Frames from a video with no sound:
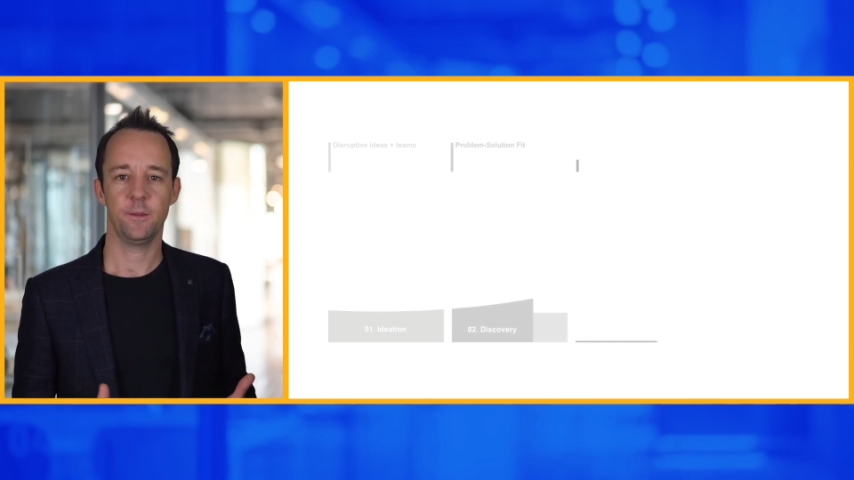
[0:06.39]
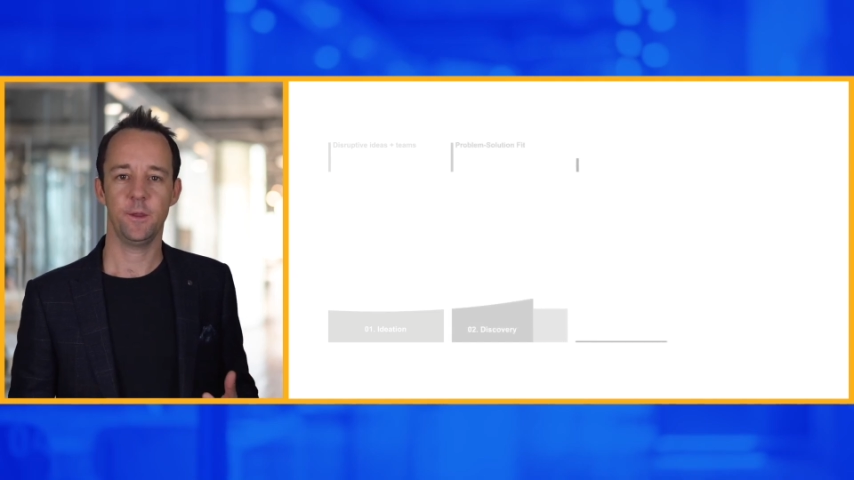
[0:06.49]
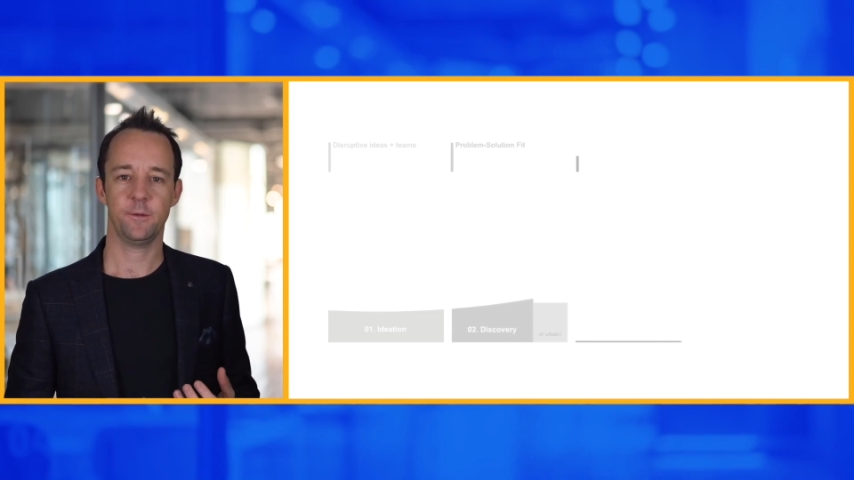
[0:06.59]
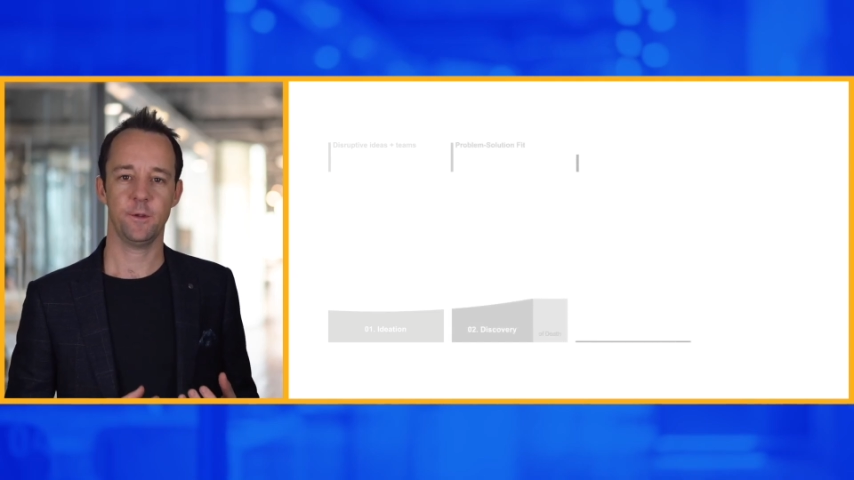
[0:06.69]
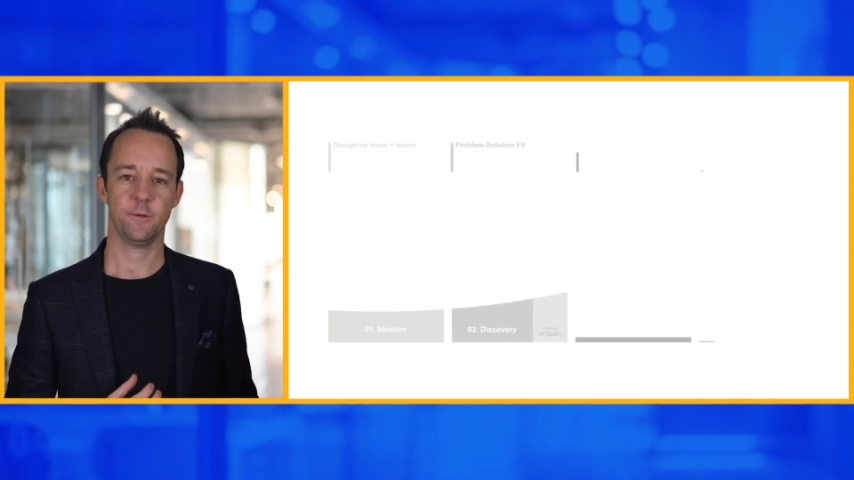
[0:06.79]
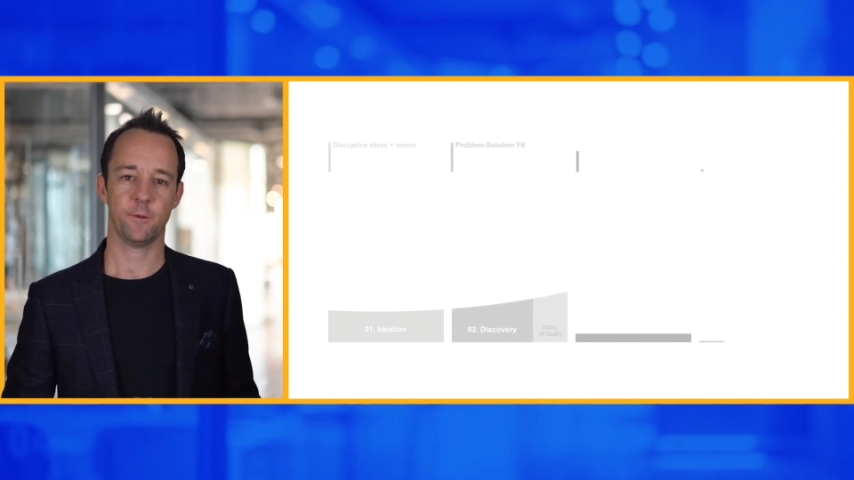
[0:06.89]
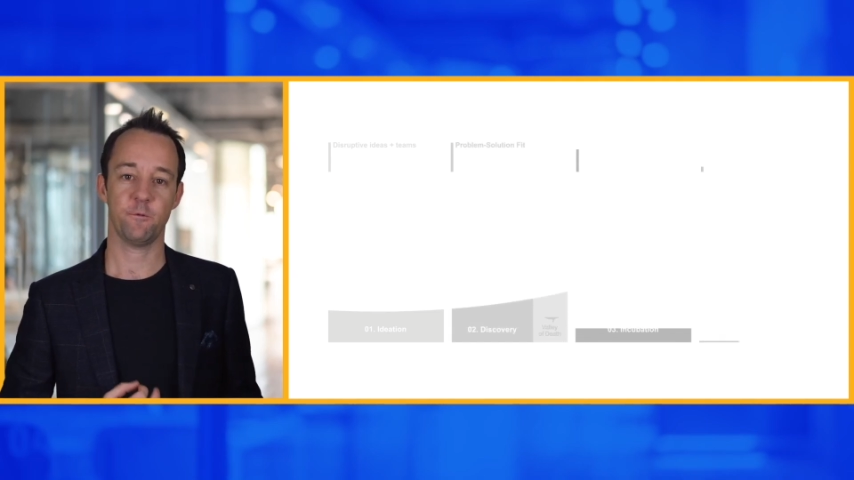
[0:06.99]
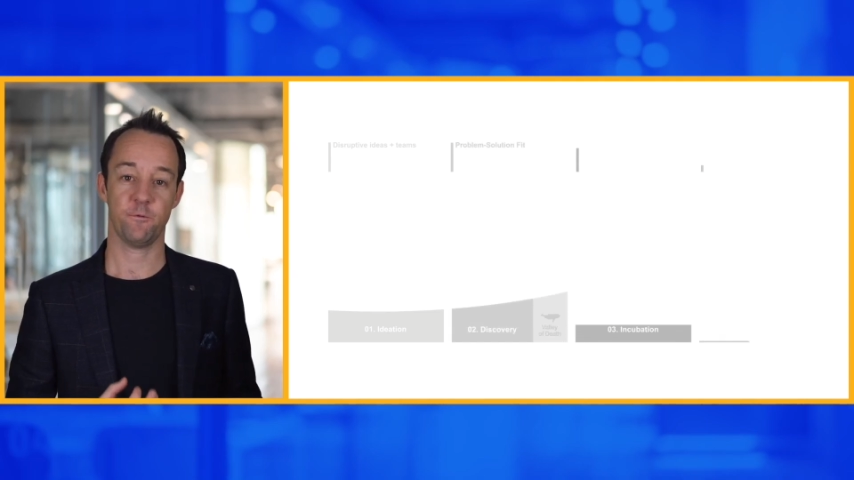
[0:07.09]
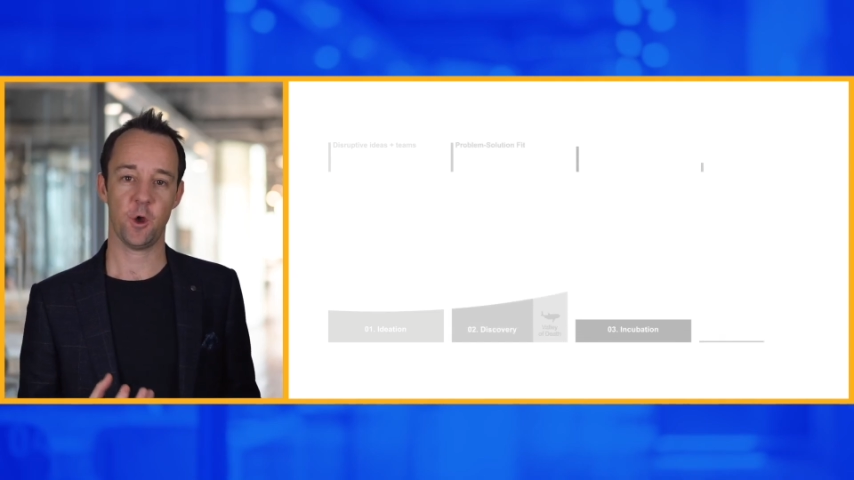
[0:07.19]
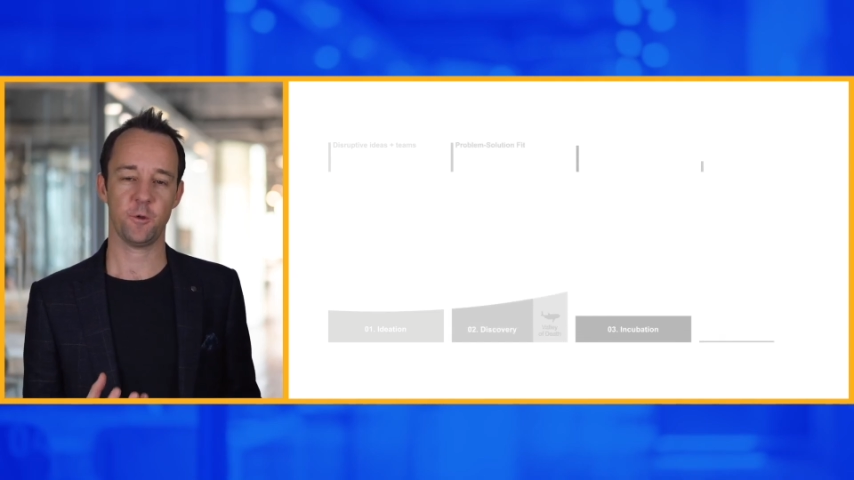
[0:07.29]
This is
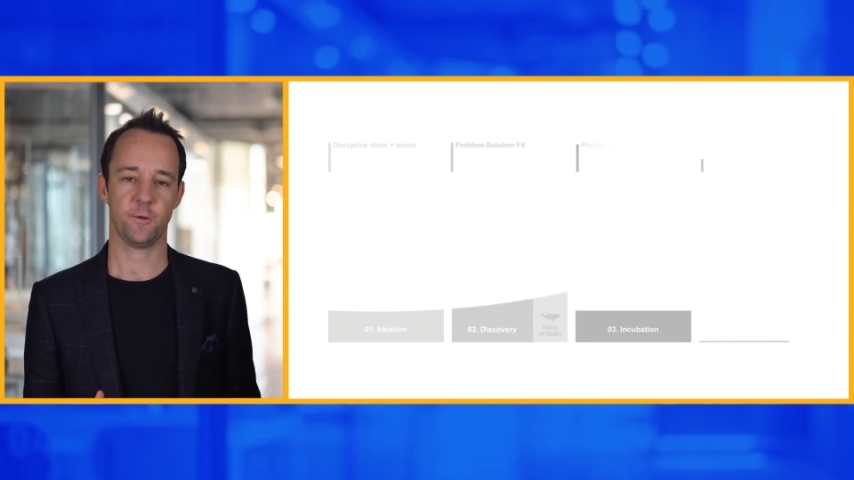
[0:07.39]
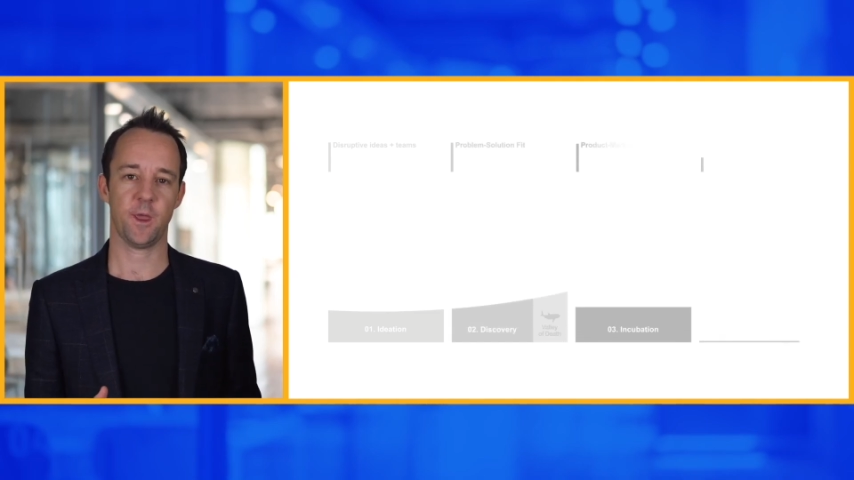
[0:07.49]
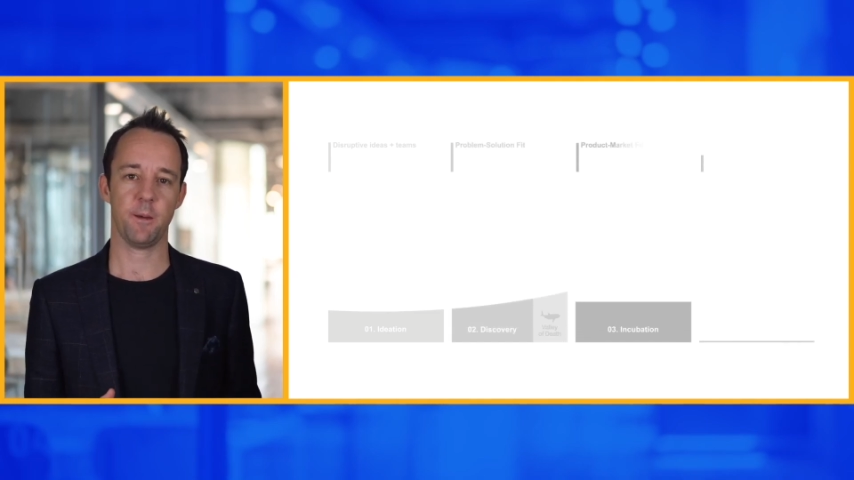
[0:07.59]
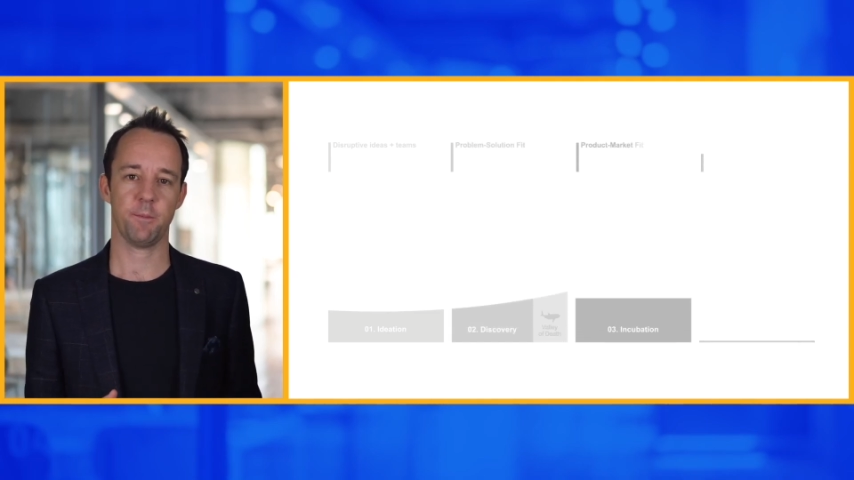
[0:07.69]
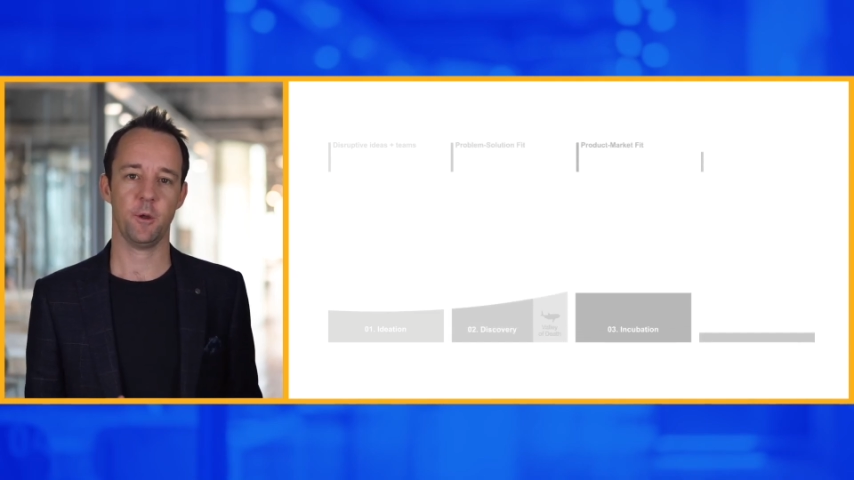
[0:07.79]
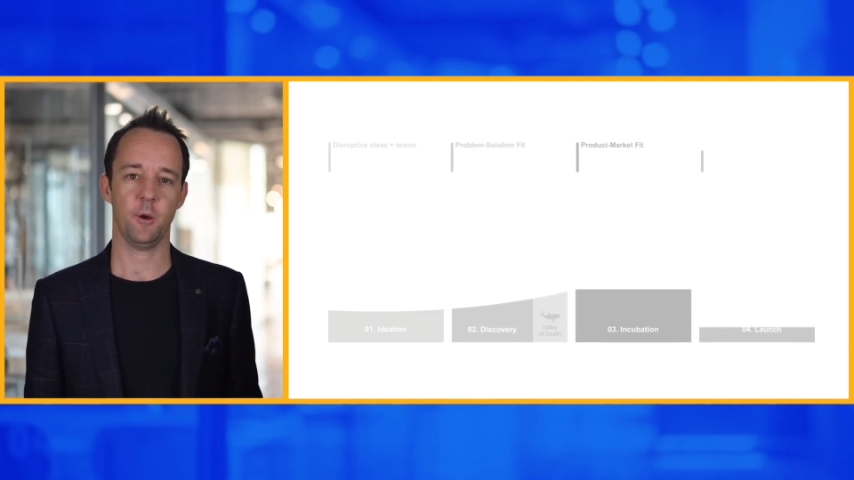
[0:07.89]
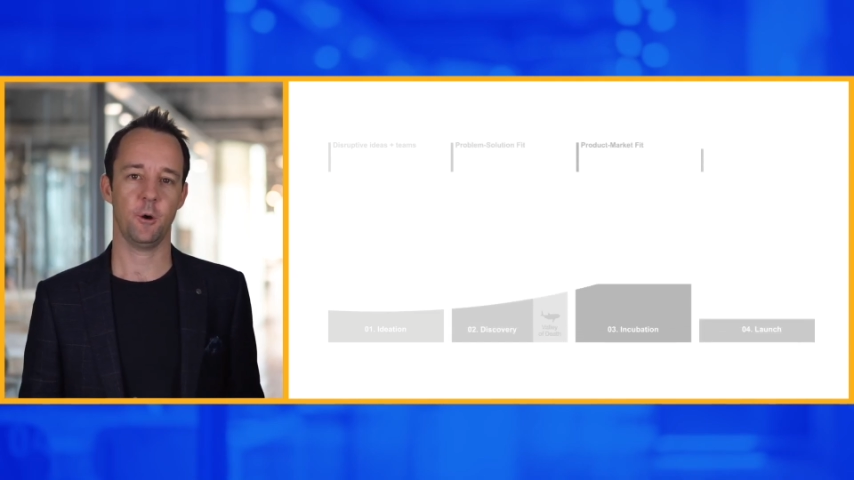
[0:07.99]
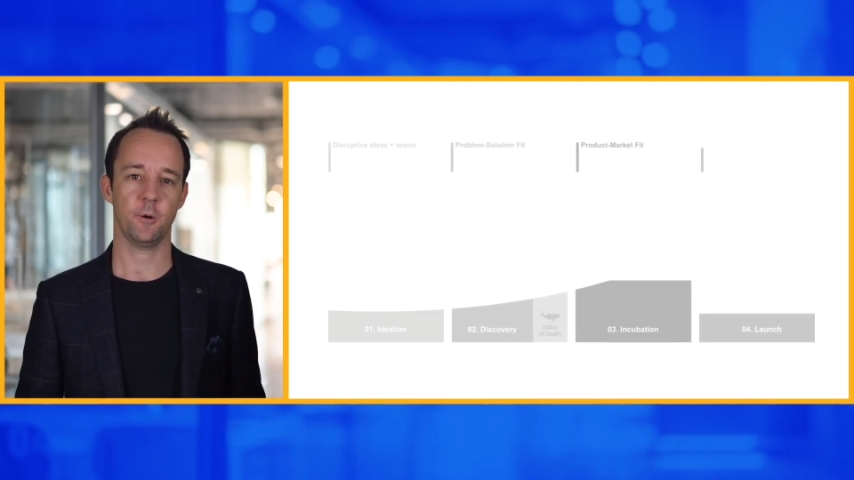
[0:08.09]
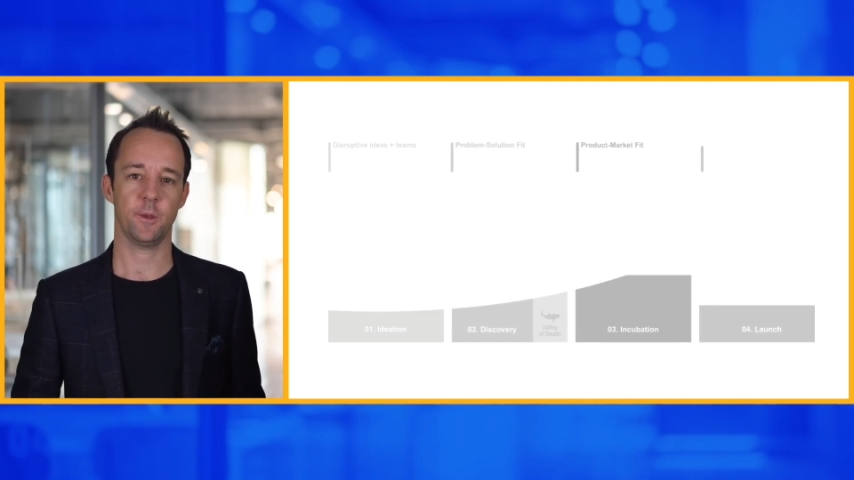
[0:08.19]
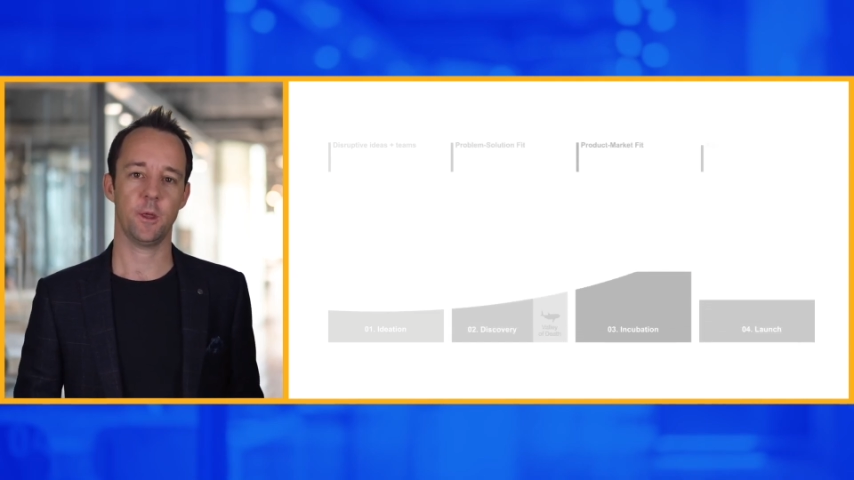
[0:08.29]
the first step
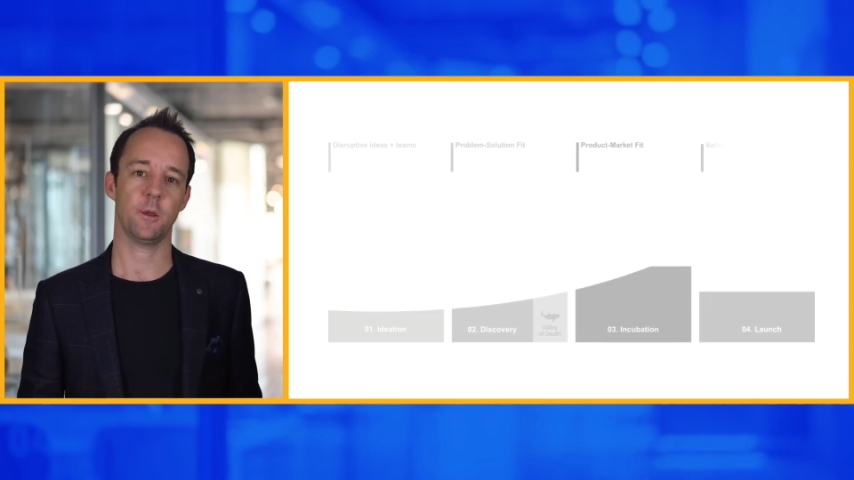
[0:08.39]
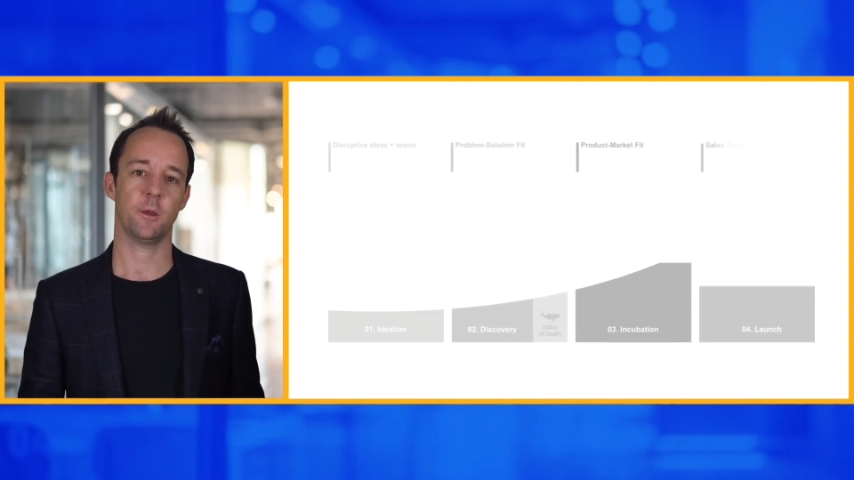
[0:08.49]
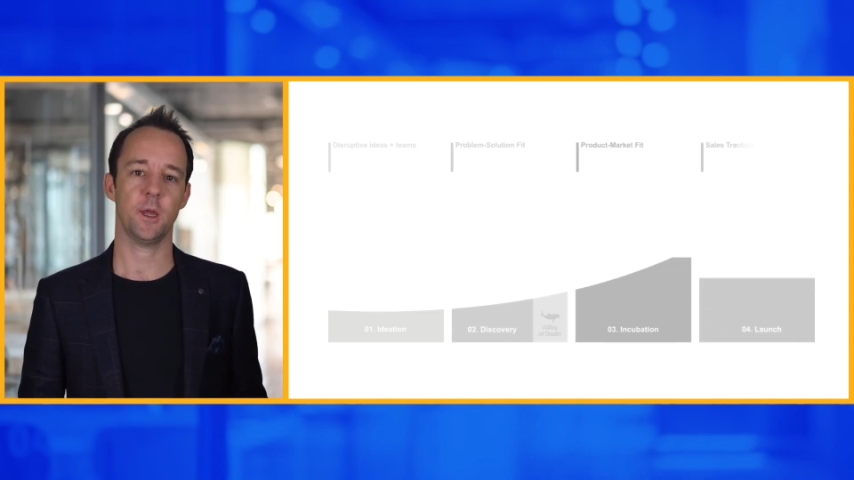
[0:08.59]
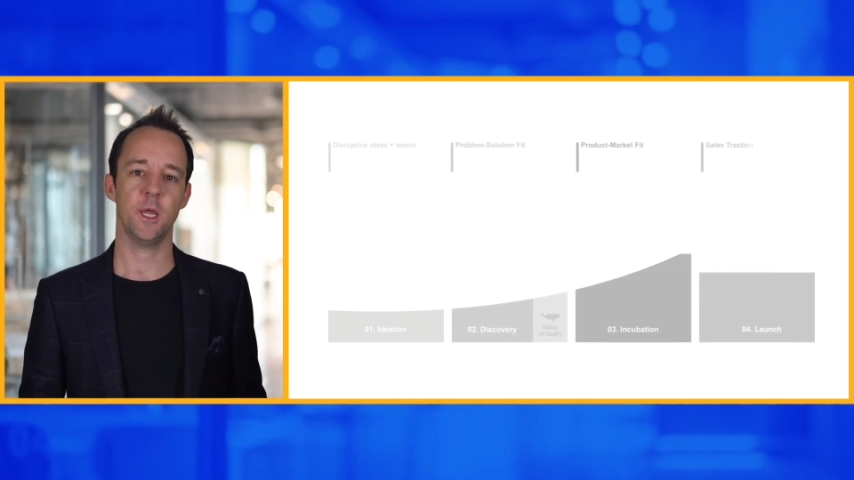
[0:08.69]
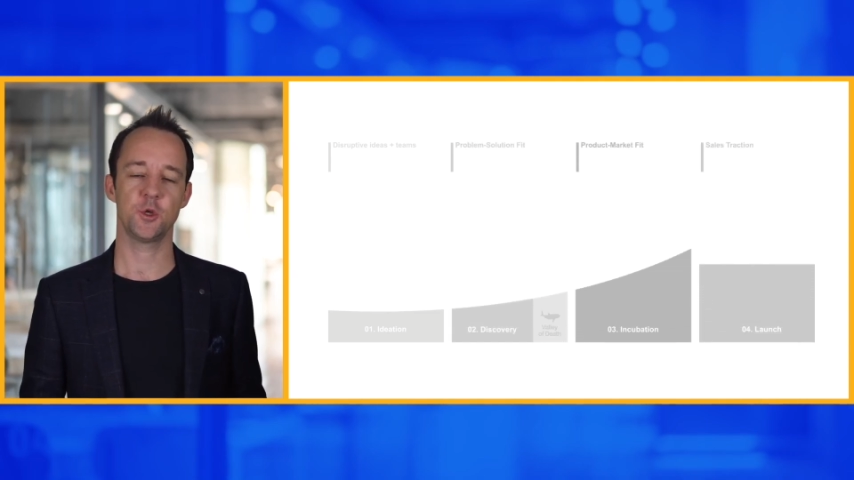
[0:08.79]
along the